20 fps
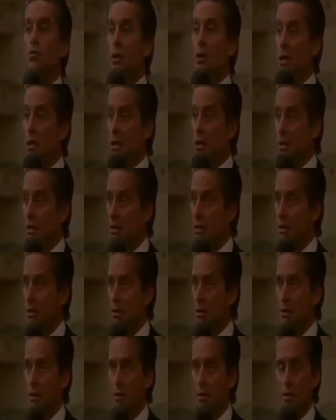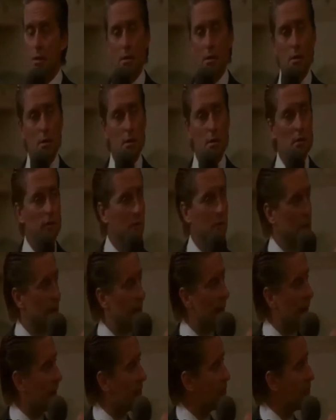Greed,
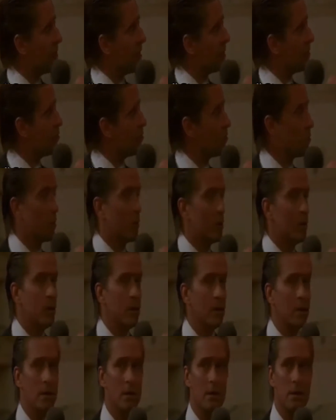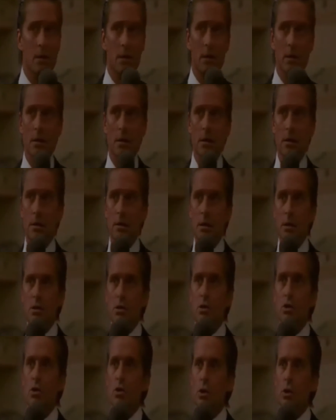for lack of a better word,
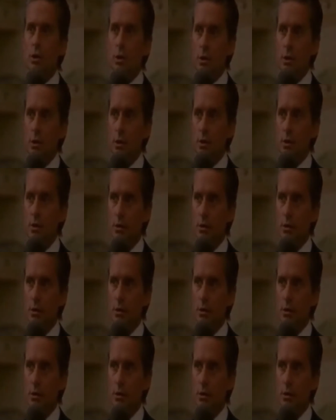is good.